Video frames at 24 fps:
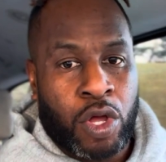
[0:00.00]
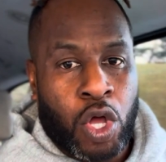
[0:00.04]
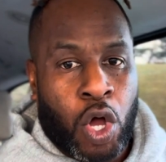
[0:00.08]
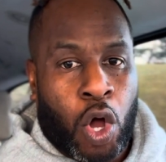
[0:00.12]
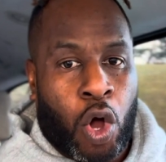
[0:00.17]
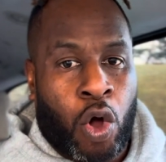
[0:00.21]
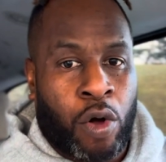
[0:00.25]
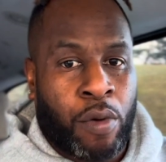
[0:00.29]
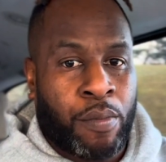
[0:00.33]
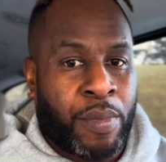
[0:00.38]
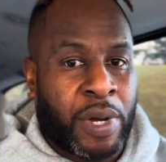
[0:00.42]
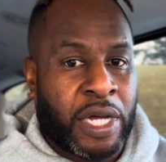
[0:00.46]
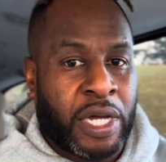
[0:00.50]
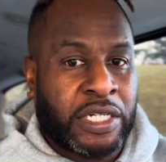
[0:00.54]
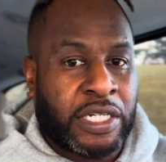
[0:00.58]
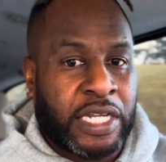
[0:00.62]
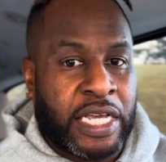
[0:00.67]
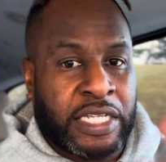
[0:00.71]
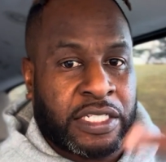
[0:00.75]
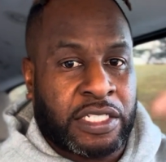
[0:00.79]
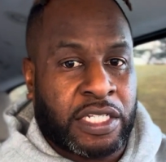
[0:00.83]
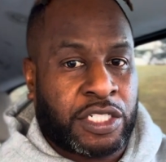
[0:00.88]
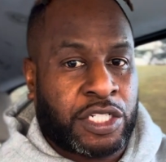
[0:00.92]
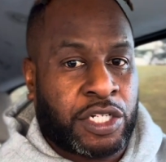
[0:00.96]
On
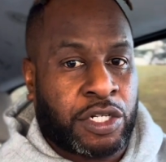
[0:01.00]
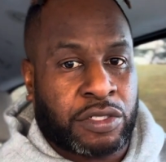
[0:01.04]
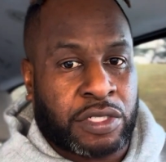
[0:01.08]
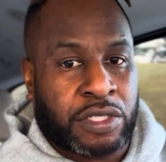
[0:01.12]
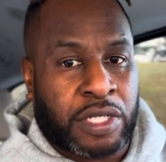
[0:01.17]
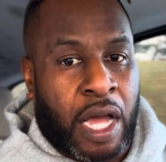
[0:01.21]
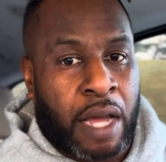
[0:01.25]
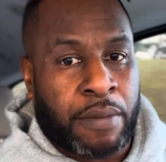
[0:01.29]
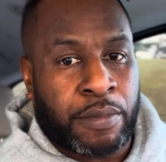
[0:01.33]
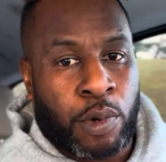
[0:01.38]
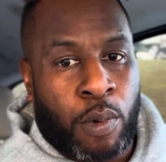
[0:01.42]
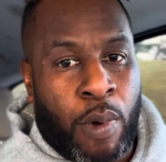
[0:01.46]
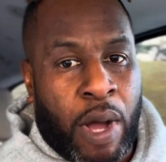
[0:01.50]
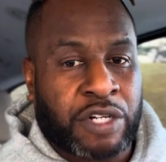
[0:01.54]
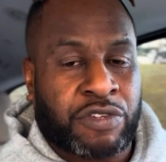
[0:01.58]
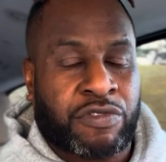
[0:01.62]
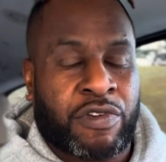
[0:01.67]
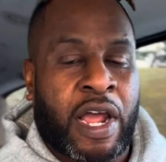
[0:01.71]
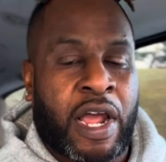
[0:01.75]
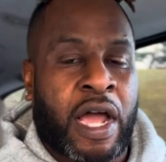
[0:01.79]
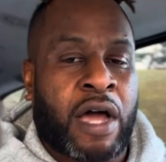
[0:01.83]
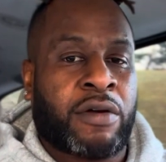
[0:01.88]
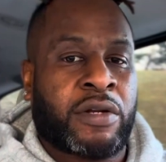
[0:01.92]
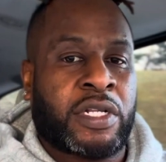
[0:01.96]
Mondays, it's your time to watch
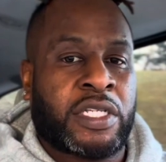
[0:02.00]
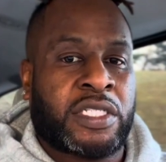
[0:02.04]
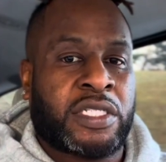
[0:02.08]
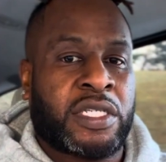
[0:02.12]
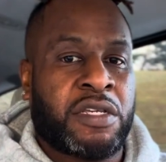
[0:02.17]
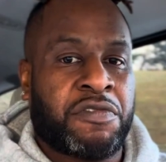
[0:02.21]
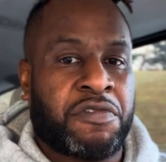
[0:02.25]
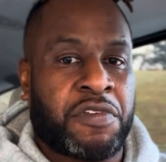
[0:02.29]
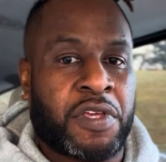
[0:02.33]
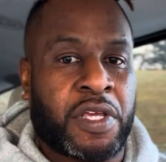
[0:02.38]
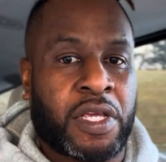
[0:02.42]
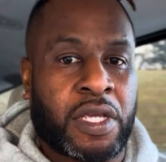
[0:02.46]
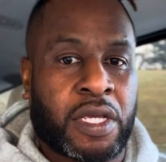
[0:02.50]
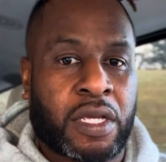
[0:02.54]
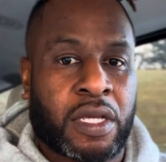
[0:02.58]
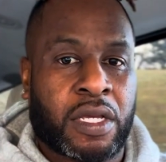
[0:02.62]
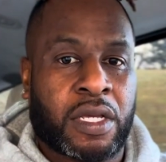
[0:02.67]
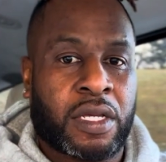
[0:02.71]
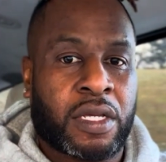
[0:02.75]
reality TV.